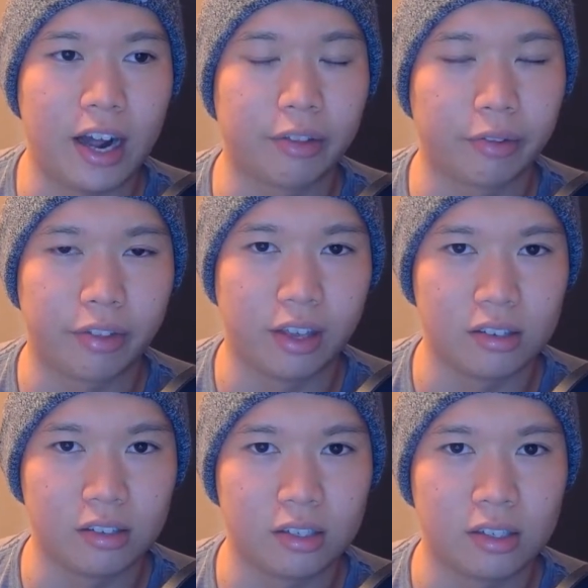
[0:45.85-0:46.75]
other
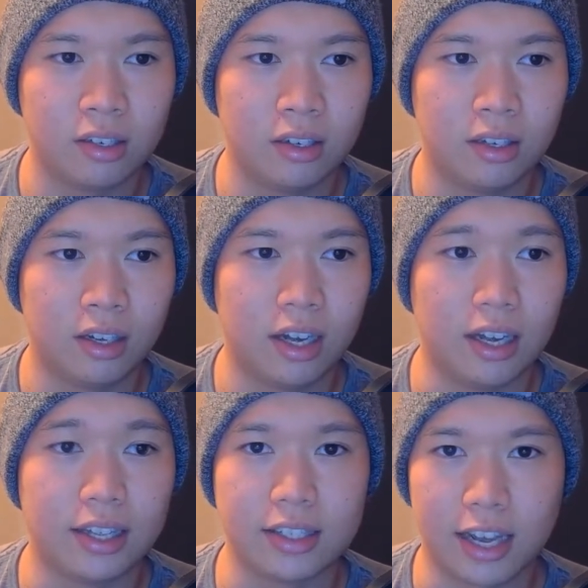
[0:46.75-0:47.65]
things
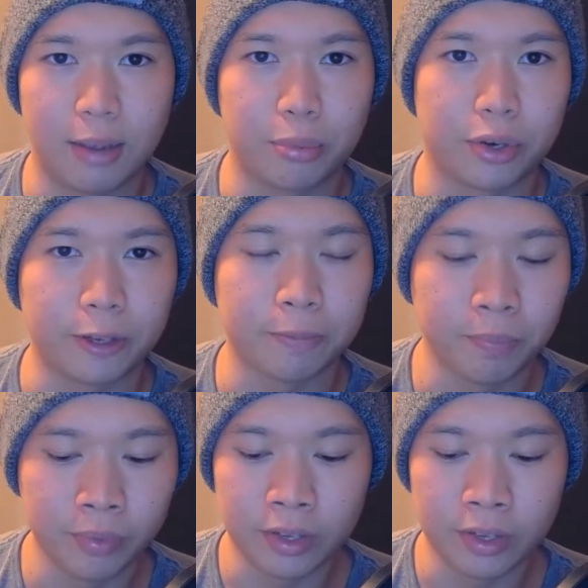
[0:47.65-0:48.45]
in skateboarding.